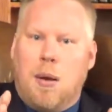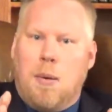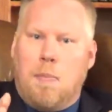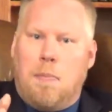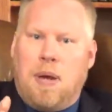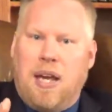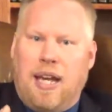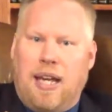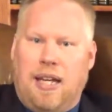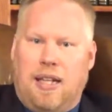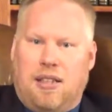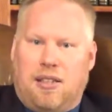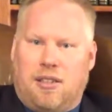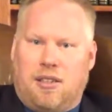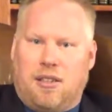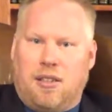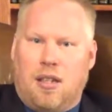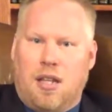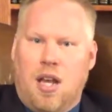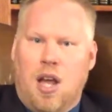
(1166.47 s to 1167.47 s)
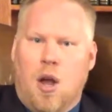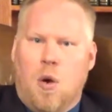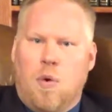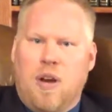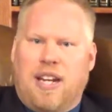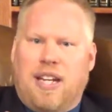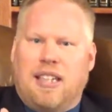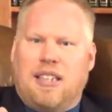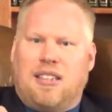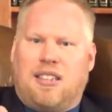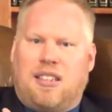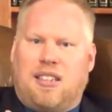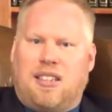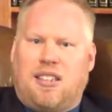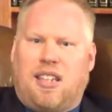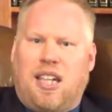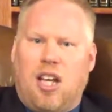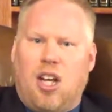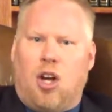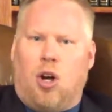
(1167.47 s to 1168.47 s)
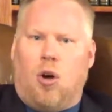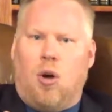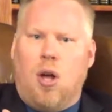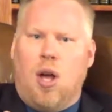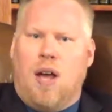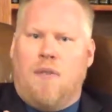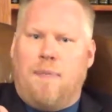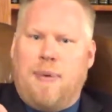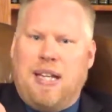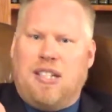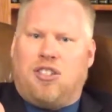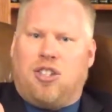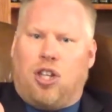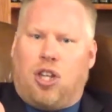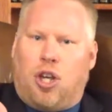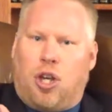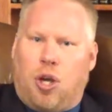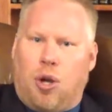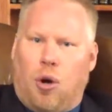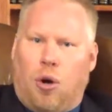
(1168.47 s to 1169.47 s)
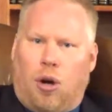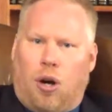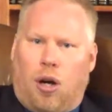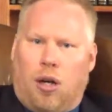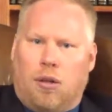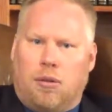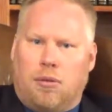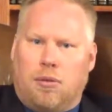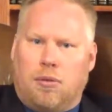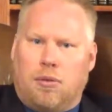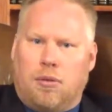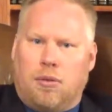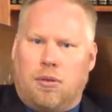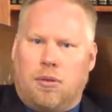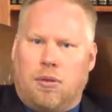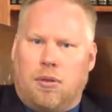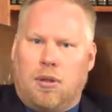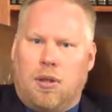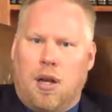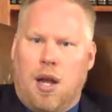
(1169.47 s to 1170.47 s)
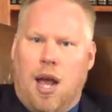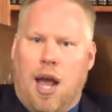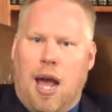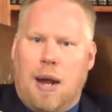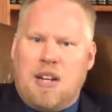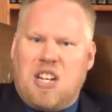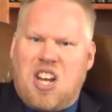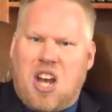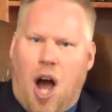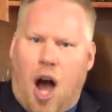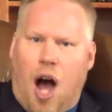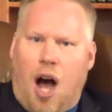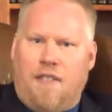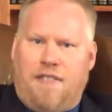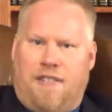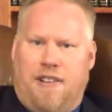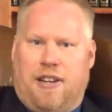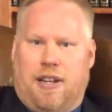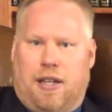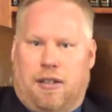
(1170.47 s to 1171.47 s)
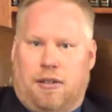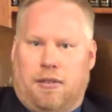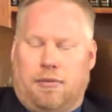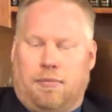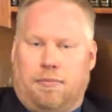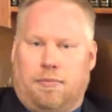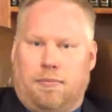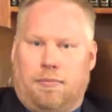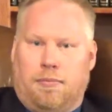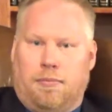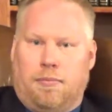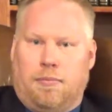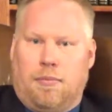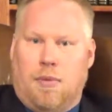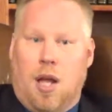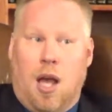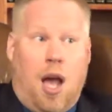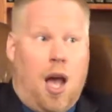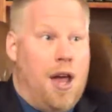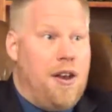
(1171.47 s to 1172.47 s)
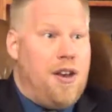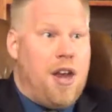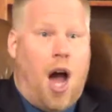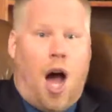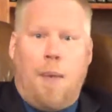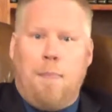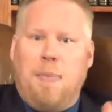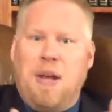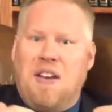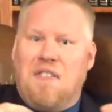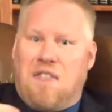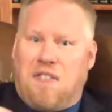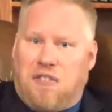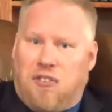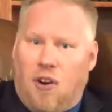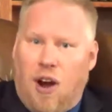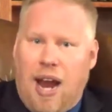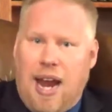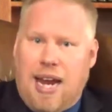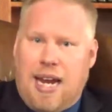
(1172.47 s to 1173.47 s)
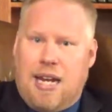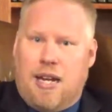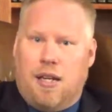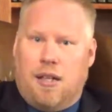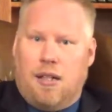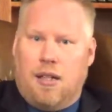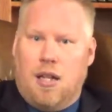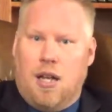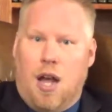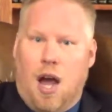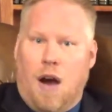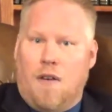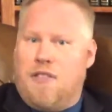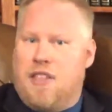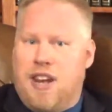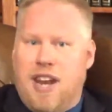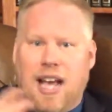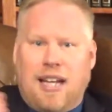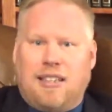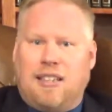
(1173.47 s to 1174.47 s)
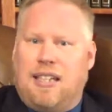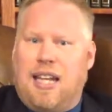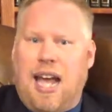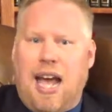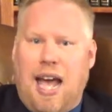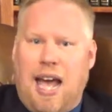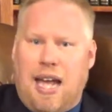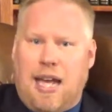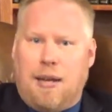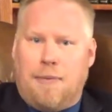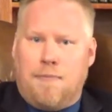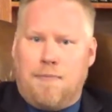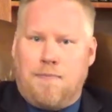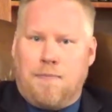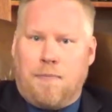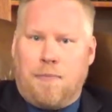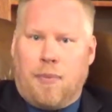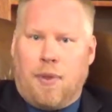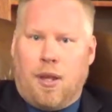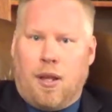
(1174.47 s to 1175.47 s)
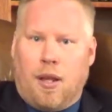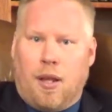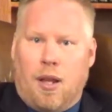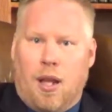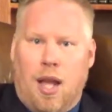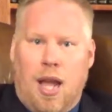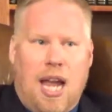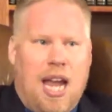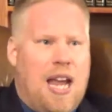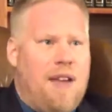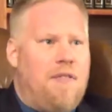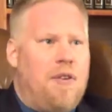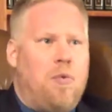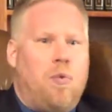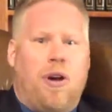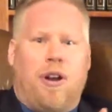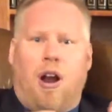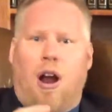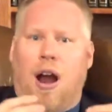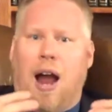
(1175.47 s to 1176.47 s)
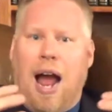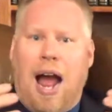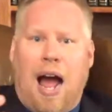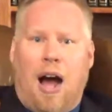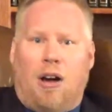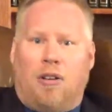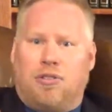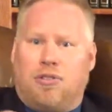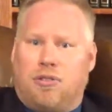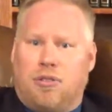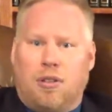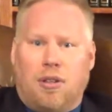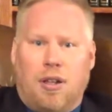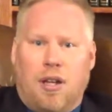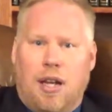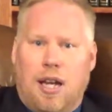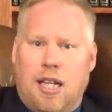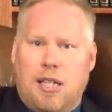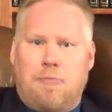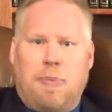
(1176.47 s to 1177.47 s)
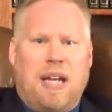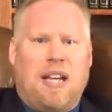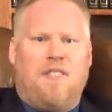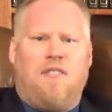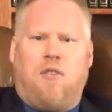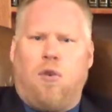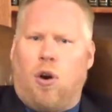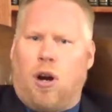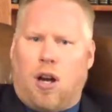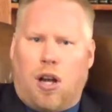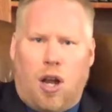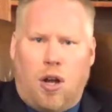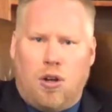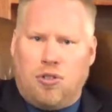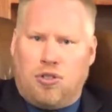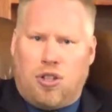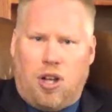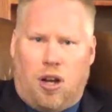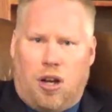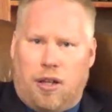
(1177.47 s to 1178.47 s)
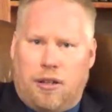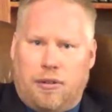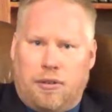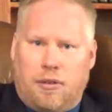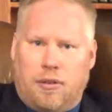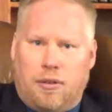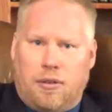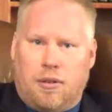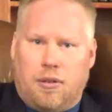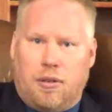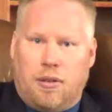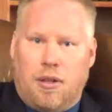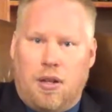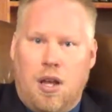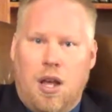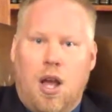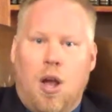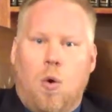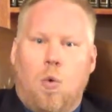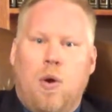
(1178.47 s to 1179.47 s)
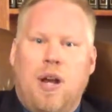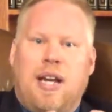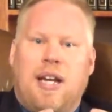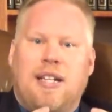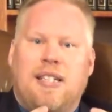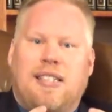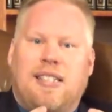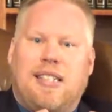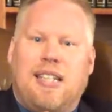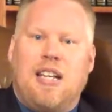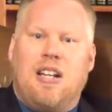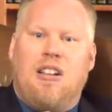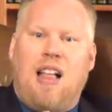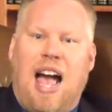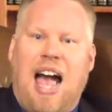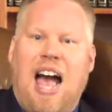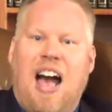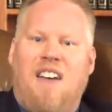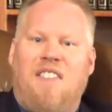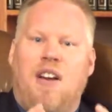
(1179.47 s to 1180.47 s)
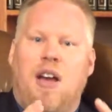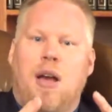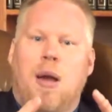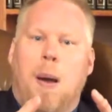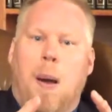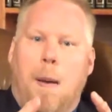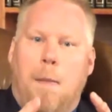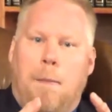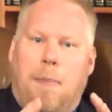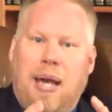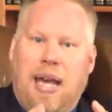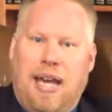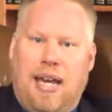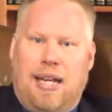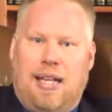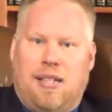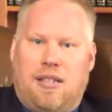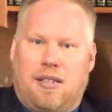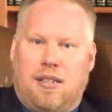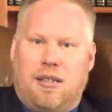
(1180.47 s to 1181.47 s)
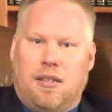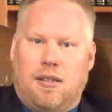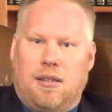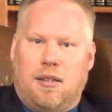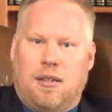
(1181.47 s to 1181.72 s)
peace. We can still be secure and confident and not be afraid of the next day. Even when our house is being foreclosed on, we can still have peace.